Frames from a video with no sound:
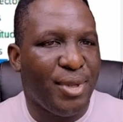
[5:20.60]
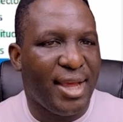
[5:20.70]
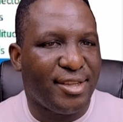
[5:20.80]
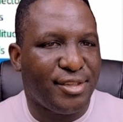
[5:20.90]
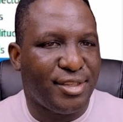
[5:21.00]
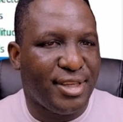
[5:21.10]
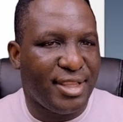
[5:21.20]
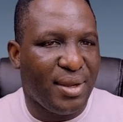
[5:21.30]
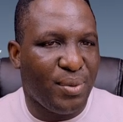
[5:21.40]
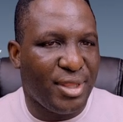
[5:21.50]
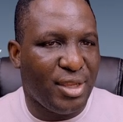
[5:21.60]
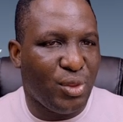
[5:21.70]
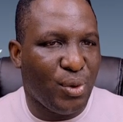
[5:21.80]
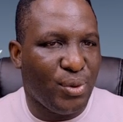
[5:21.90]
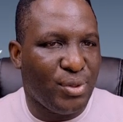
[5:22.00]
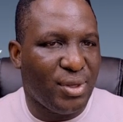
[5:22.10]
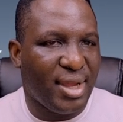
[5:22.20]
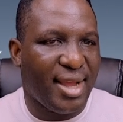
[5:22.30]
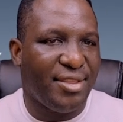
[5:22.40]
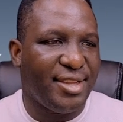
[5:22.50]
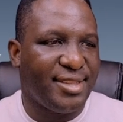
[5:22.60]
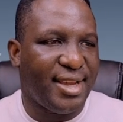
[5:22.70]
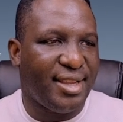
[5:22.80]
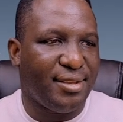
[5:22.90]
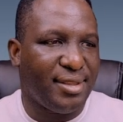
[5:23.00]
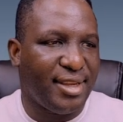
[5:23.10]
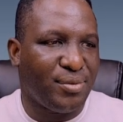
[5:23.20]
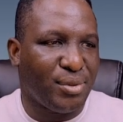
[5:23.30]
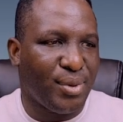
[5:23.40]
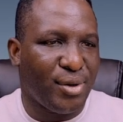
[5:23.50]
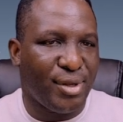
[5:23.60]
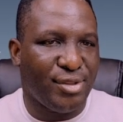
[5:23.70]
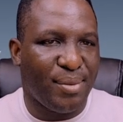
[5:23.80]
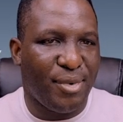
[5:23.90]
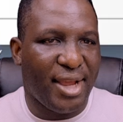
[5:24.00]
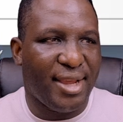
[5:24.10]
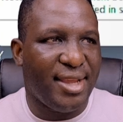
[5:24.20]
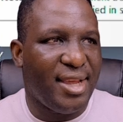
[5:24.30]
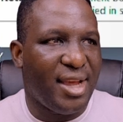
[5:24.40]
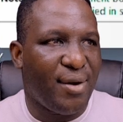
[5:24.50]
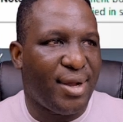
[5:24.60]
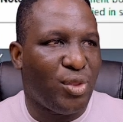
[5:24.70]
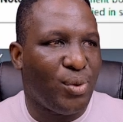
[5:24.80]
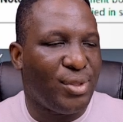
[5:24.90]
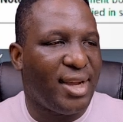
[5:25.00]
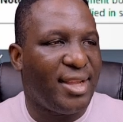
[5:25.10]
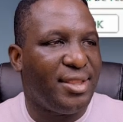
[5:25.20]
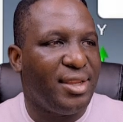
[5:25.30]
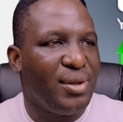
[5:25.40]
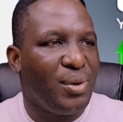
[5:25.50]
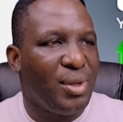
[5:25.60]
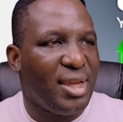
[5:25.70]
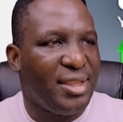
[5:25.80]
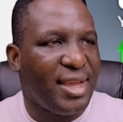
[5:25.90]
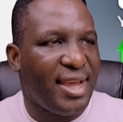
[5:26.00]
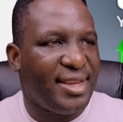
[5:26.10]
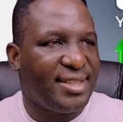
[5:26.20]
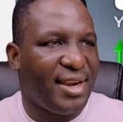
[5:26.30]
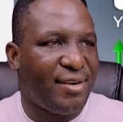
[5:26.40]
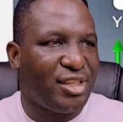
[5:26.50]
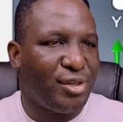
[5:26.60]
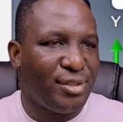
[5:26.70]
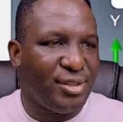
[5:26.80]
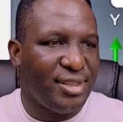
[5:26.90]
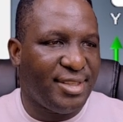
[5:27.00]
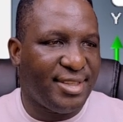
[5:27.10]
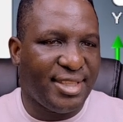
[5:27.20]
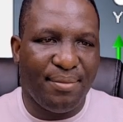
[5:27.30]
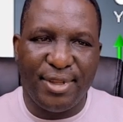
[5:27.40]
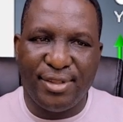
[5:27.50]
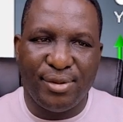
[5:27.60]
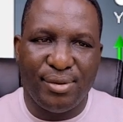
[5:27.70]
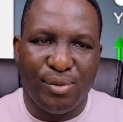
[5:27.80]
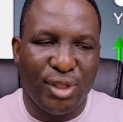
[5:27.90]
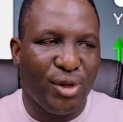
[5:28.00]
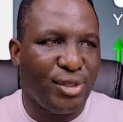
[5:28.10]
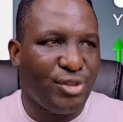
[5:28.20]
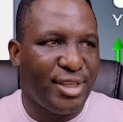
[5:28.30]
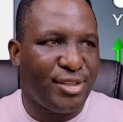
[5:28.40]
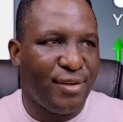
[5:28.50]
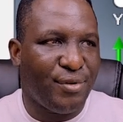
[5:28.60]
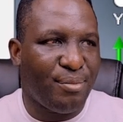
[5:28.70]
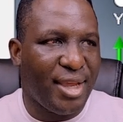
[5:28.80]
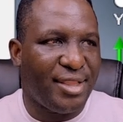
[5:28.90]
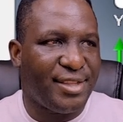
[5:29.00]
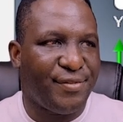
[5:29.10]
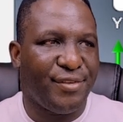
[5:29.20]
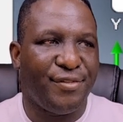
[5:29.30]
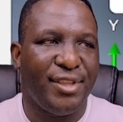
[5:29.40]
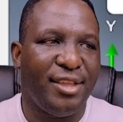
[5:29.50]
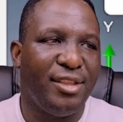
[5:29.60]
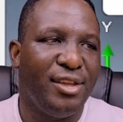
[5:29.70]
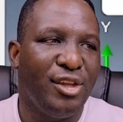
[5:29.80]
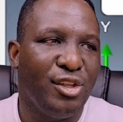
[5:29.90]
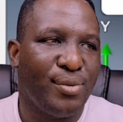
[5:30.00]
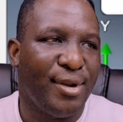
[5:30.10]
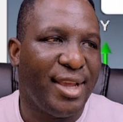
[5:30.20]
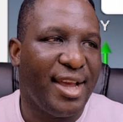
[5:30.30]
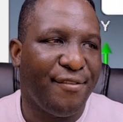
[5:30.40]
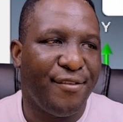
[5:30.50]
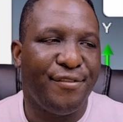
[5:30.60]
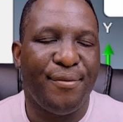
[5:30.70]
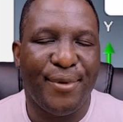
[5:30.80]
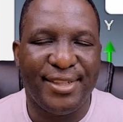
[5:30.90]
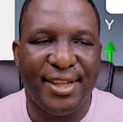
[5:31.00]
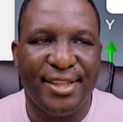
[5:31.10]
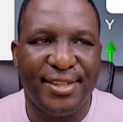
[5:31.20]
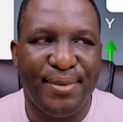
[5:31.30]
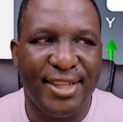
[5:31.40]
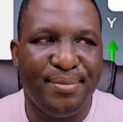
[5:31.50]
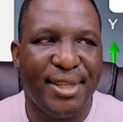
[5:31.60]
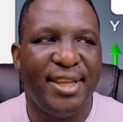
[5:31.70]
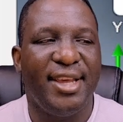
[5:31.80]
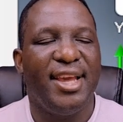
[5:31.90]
be associated with the node at this end. That's what we're going to apply, our node. And in the X direction, this system is 100. So if we make this 15, so we're looking at 15% displacement.